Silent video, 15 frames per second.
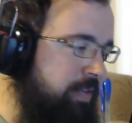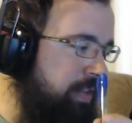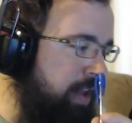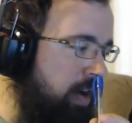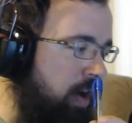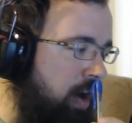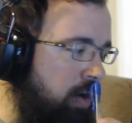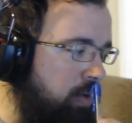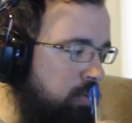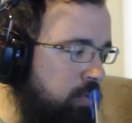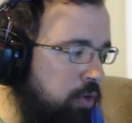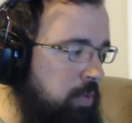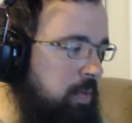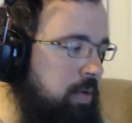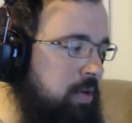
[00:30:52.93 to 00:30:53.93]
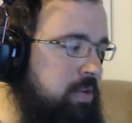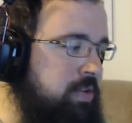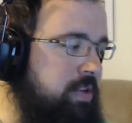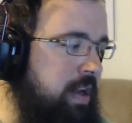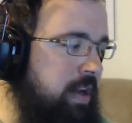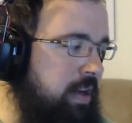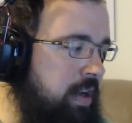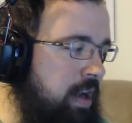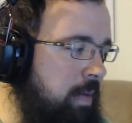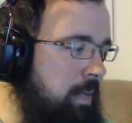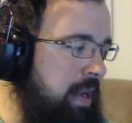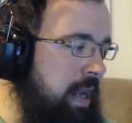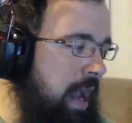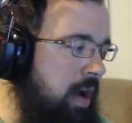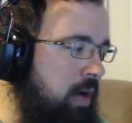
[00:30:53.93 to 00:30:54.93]
There are rumors
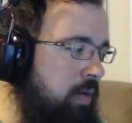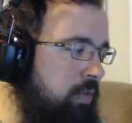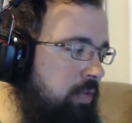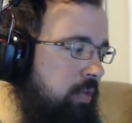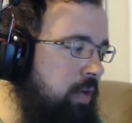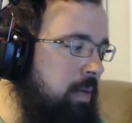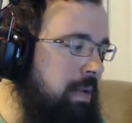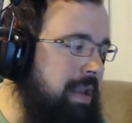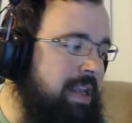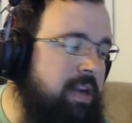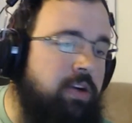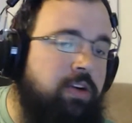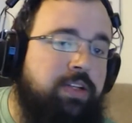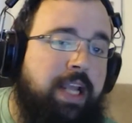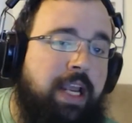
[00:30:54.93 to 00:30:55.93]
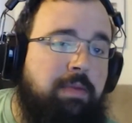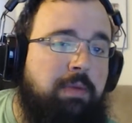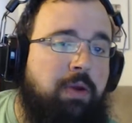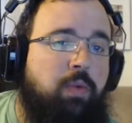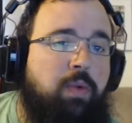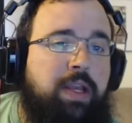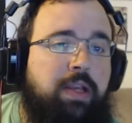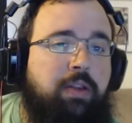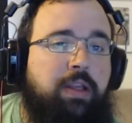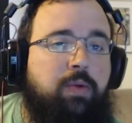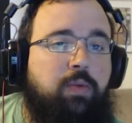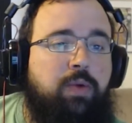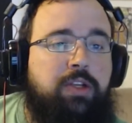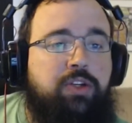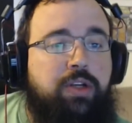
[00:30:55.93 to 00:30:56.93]
coming out from Entertainment Weekly,
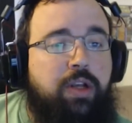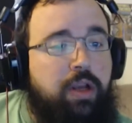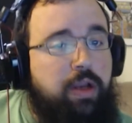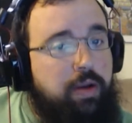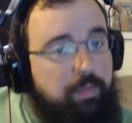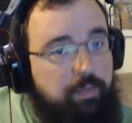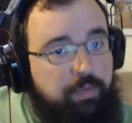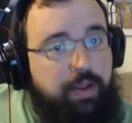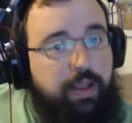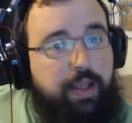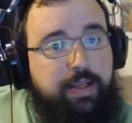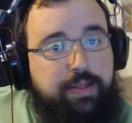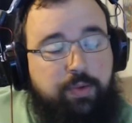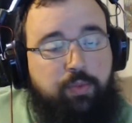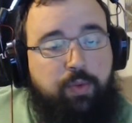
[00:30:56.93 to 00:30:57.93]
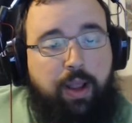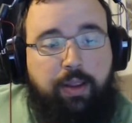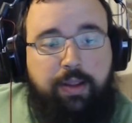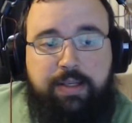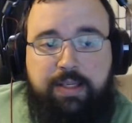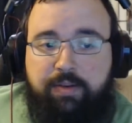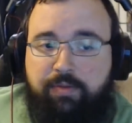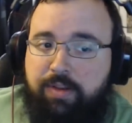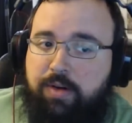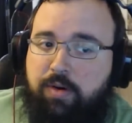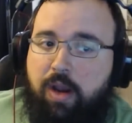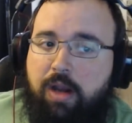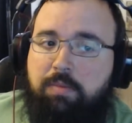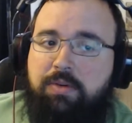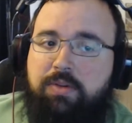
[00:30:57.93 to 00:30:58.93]
which is a relatively
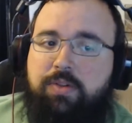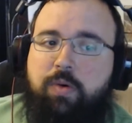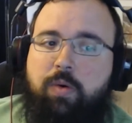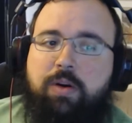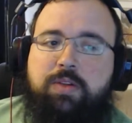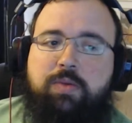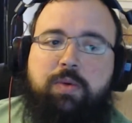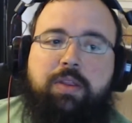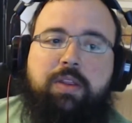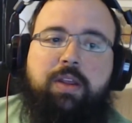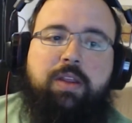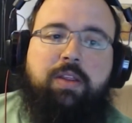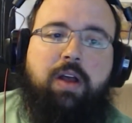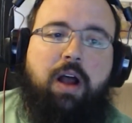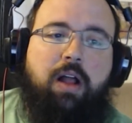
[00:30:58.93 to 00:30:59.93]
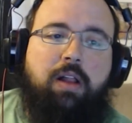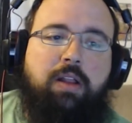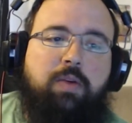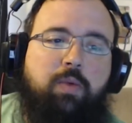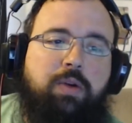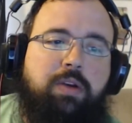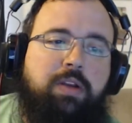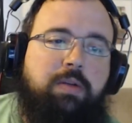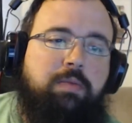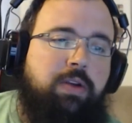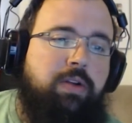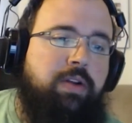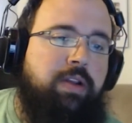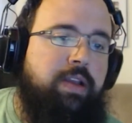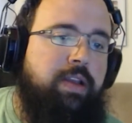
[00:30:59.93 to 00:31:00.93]
credible source within the Hollywood
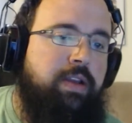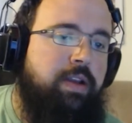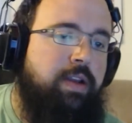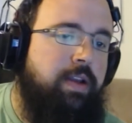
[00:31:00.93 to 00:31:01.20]
community.